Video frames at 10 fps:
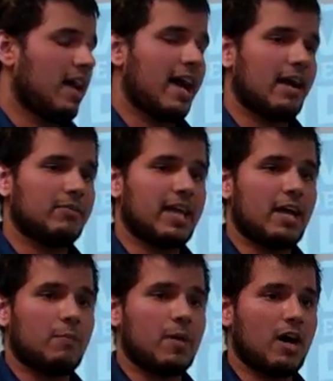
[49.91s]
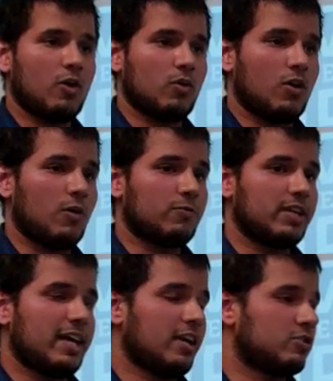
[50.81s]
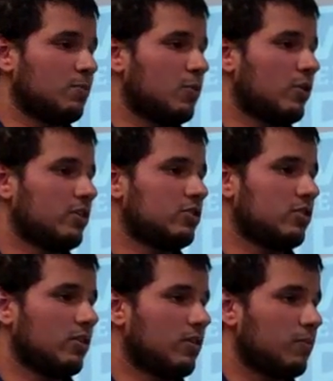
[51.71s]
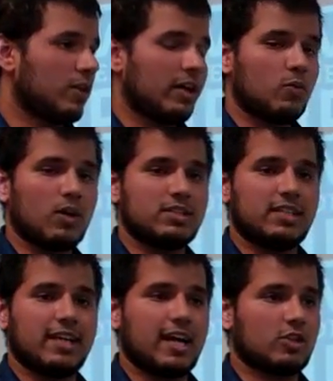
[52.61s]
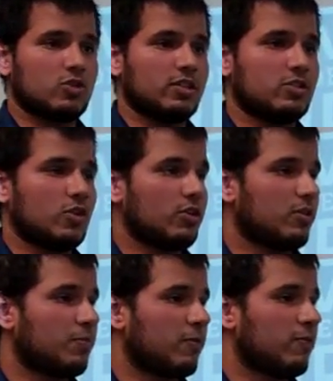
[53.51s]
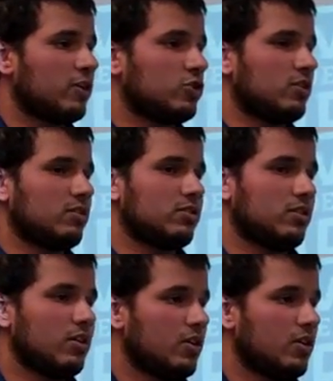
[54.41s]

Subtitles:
have that amount of debt has occurred into them like once they actually start their professions.